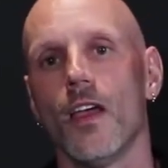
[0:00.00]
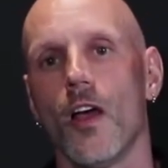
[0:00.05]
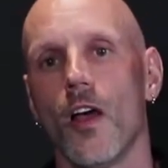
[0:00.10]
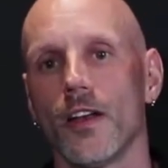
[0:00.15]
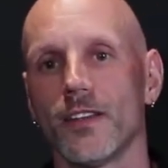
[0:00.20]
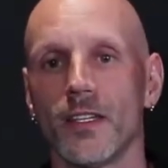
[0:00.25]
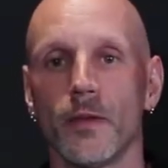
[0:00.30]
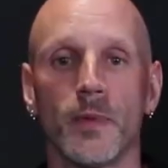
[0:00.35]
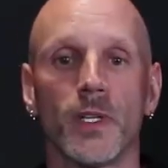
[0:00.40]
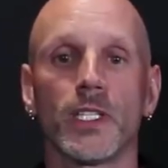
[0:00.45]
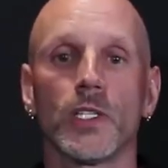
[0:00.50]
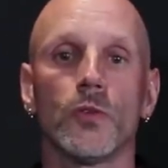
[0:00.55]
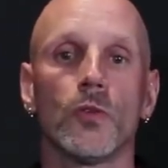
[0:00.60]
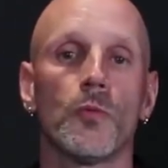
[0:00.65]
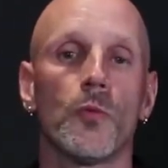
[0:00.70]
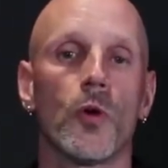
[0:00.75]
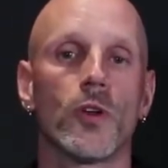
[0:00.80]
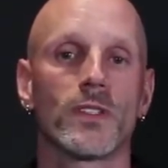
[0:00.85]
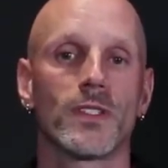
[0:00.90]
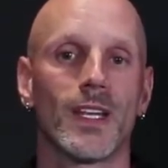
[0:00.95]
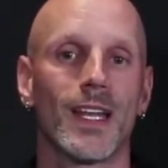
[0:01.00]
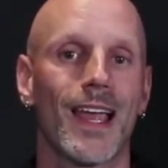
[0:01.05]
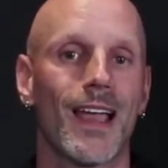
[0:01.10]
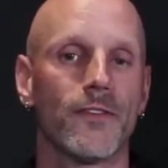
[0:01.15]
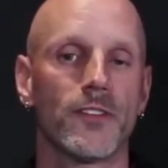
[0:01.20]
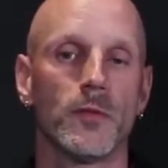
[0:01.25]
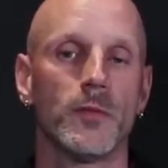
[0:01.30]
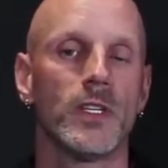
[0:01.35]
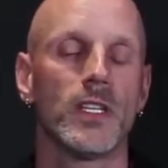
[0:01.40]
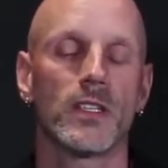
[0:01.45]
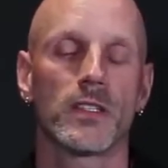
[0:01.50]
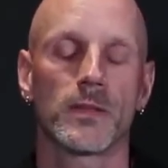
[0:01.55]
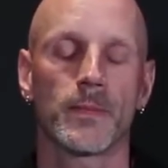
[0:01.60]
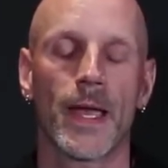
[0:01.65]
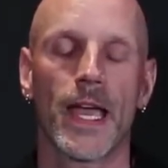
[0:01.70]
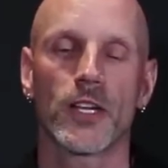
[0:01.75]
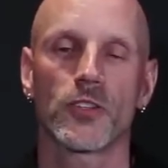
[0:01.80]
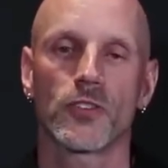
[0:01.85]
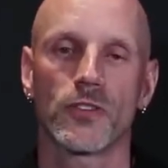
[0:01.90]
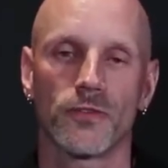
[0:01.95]
are typically reports that have to be
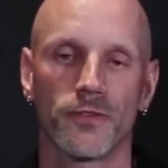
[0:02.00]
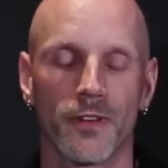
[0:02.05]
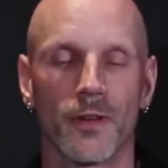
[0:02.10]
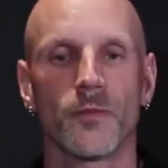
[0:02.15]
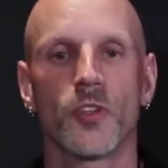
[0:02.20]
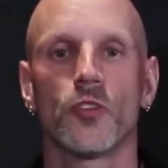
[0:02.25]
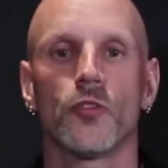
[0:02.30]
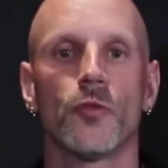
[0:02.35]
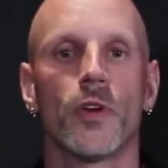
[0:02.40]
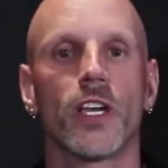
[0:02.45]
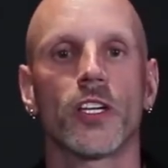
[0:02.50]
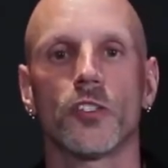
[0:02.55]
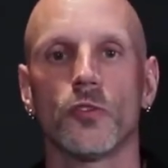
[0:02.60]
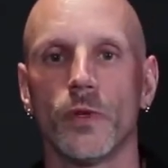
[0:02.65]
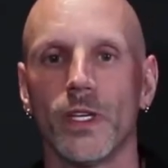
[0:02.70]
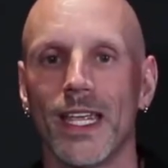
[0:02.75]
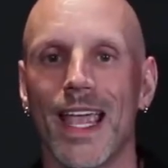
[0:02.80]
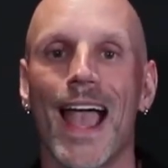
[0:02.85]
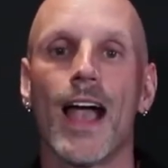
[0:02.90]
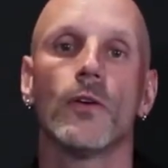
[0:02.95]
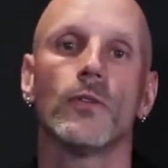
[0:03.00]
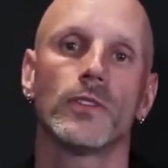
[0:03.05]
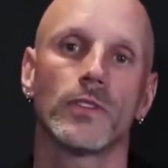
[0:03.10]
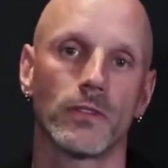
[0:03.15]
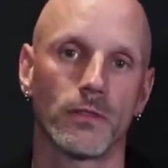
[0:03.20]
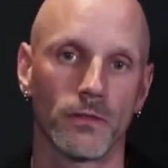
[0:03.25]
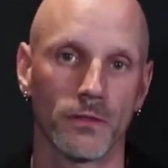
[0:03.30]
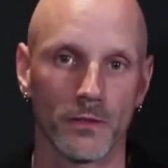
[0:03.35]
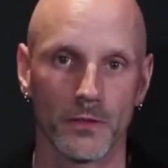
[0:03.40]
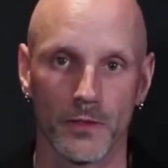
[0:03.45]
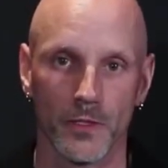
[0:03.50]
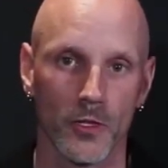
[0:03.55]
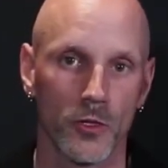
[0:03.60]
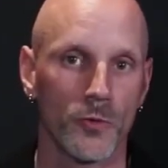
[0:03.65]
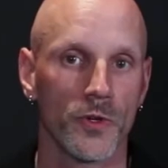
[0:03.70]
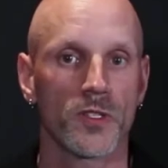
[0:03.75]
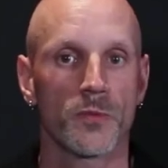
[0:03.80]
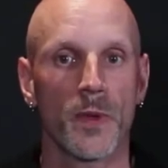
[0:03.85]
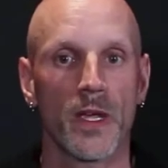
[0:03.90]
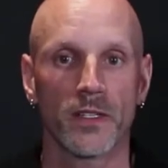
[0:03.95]
dispatched from the directory out to the
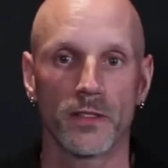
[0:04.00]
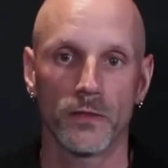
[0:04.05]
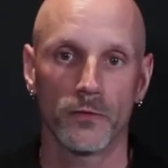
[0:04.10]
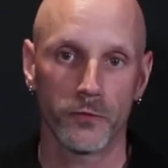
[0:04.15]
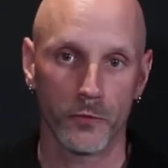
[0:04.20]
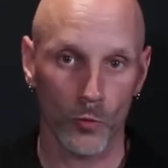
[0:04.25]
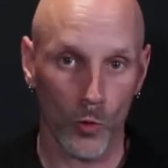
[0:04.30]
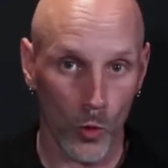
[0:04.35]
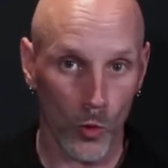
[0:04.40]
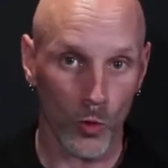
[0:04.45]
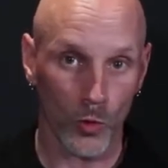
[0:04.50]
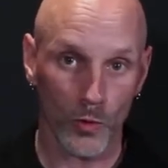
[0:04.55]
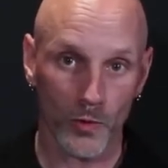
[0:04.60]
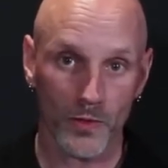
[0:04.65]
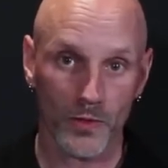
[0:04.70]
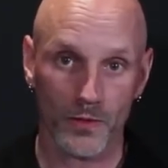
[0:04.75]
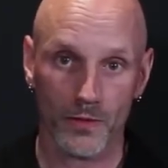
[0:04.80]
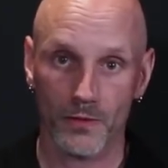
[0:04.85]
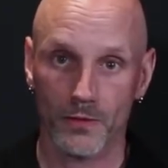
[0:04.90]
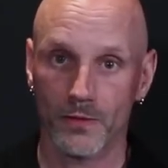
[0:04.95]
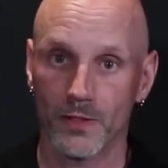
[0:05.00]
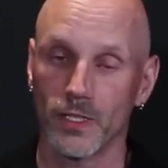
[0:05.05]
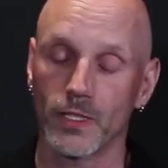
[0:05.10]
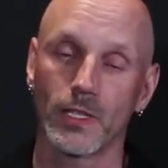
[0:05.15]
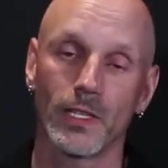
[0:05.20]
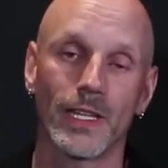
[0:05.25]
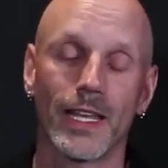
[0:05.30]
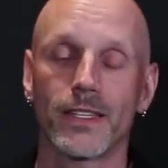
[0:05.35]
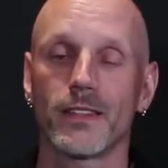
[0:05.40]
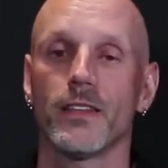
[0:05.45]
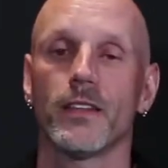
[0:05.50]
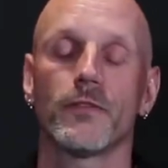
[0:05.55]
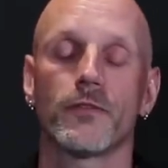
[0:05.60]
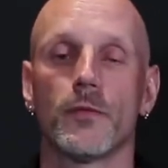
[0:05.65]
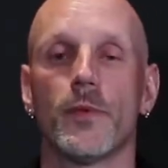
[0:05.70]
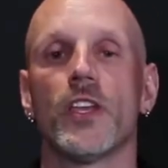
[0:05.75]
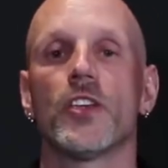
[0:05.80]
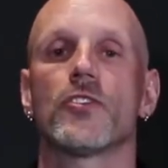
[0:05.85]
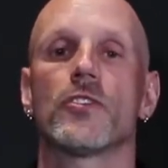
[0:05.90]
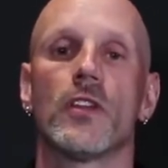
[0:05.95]
respective roles to collect the
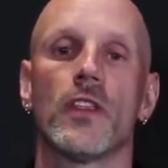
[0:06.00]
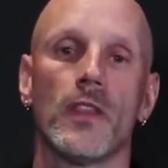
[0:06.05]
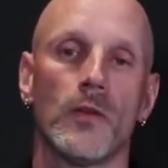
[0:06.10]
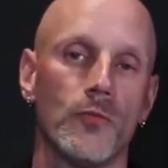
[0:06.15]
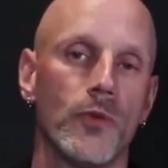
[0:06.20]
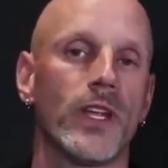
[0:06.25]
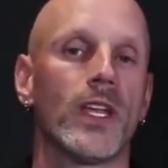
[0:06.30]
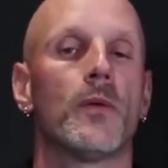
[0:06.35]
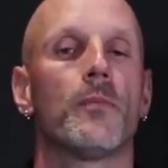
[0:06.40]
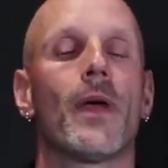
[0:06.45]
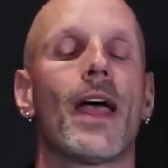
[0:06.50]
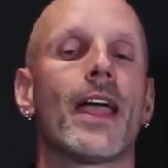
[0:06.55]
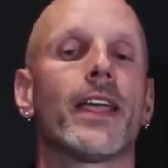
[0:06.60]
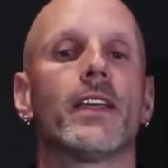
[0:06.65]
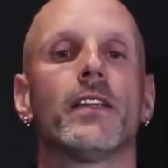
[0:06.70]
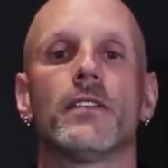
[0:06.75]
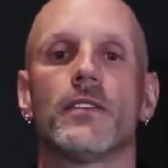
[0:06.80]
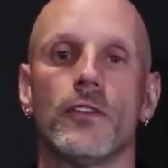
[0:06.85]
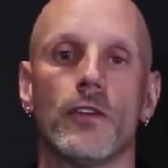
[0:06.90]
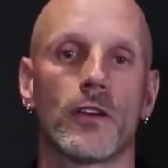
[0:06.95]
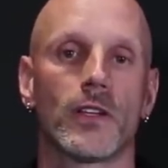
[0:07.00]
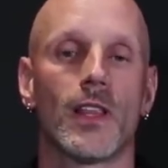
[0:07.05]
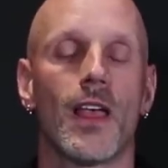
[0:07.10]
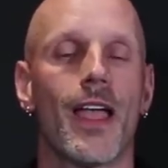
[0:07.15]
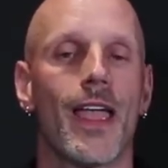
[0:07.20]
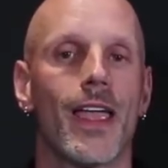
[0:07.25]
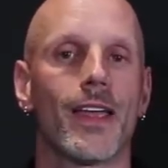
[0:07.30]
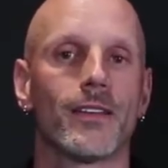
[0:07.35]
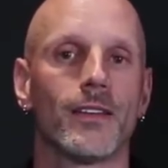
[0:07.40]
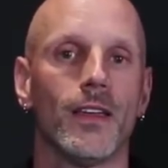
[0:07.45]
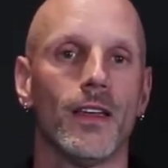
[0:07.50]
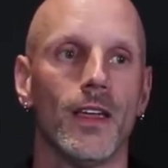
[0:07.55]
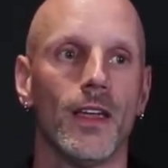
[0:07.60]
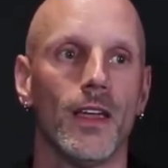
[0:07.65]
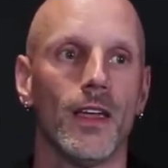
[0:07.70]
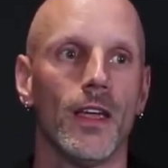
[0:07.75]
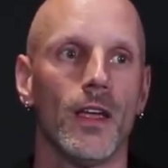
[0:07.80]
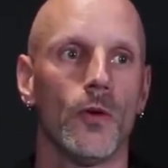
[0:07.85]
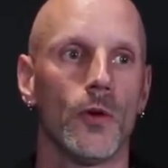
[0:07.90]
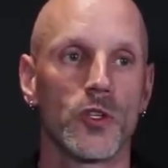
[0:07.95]
information and then bring it back into your client,
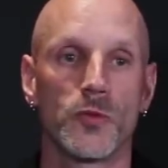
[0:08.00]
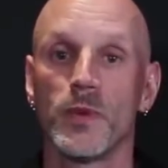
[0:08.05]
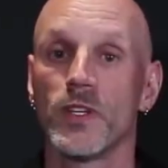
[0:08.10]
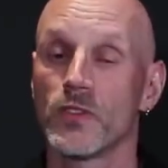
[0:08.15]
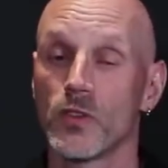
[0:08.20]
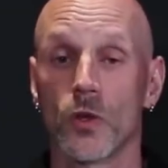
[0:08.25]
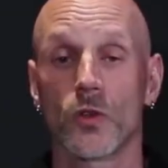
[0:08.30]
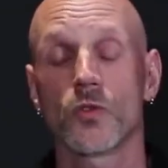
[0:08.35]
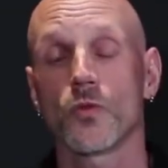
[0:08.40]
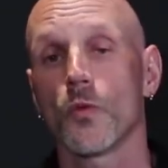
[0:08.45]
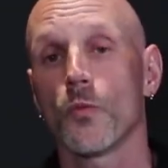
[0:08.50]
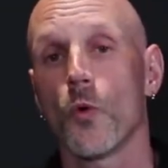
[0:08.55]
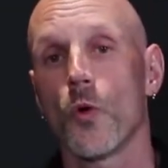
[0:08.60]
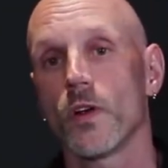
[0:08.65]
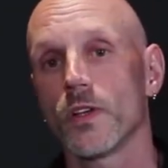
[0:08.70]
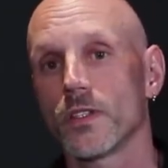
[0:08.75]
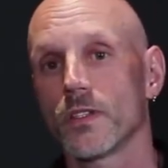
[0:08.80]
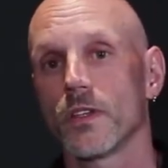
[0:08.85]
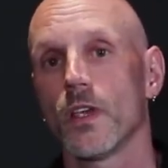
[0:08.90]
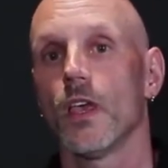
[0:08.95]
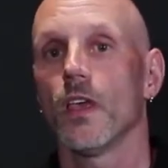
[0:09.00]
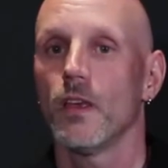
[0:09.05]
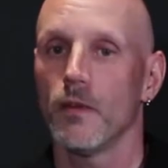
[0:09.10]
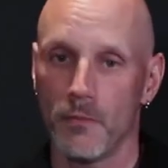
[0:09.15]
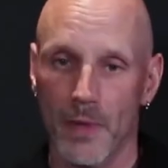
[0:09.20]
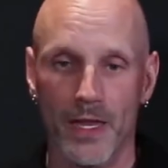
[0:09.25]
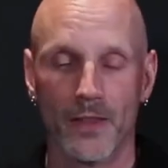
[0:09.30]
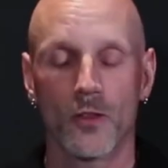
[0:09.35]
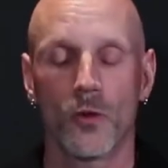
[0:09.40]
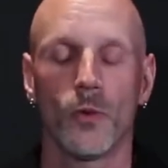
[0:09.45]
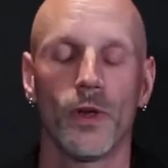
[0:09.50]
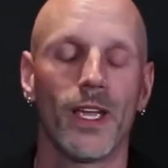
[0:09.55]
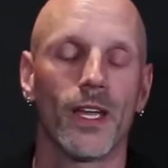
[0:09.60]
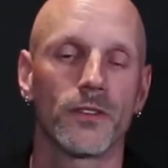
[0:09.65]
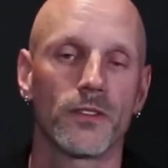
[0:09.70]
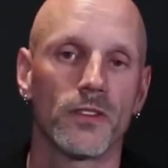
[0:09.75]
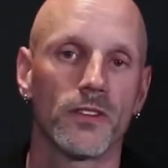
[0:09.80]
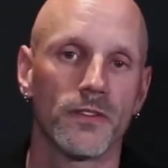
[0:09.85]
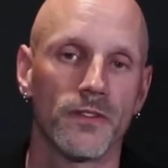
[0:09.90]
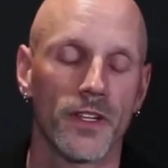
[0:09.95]
which means those reports make their way
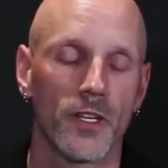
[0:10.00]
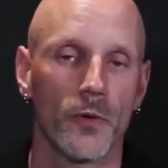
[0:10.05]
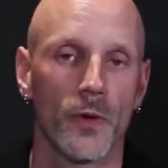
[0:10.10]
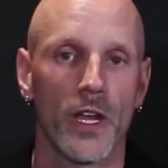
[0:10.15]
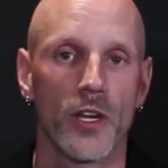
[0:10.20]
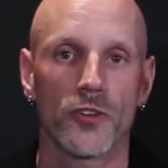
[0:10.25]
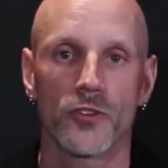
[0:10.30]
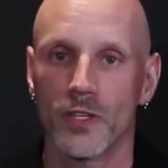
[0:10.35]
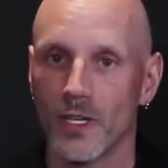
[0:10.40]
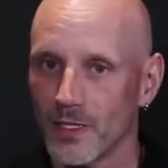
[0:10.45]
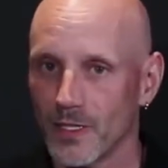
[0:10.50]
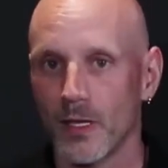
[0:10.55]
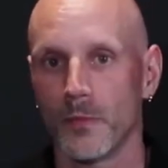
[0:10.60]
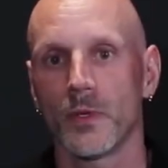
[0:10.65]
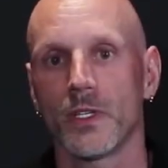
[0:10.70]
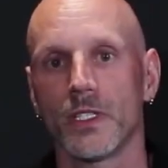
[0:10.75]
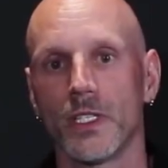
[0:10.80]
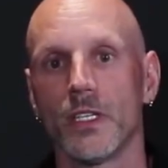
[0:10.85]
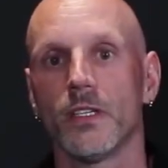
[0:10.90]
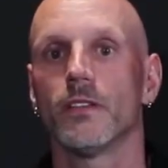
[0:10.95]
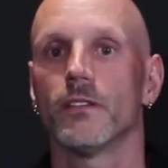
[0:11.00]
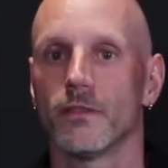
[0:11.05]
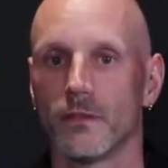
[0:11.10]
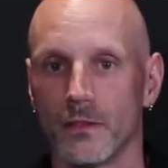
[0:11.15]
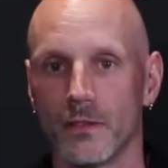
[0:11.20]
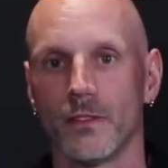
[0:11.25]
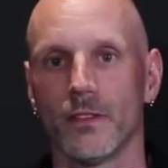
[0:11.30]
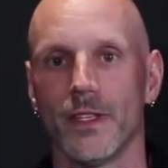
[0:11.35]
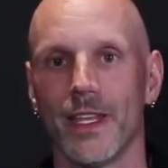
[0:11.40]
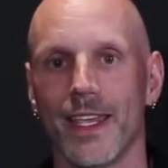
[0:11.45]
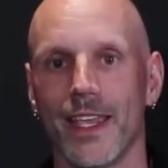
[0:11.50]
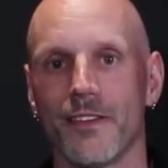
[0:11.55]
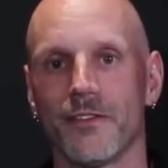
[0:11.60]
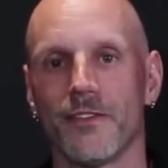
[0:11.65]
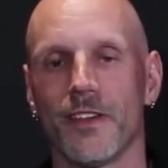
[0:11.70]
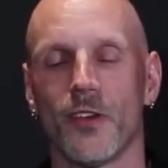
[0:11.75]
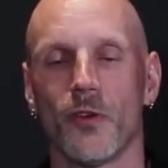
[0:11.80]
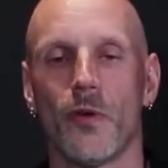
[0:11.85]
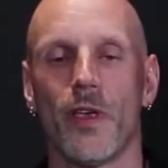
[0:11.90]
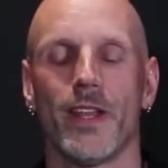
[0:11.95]
out to the federation and typically they get
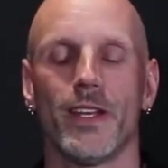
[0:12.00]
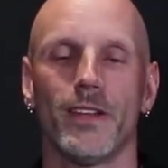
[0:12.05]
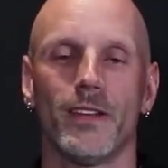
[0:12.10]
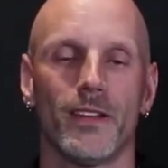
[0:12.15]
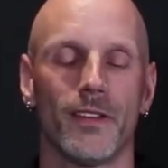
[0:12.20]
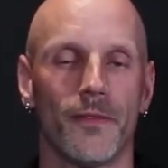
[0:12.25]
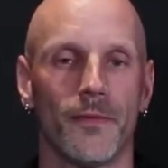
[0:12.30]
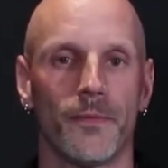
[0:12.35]
federated.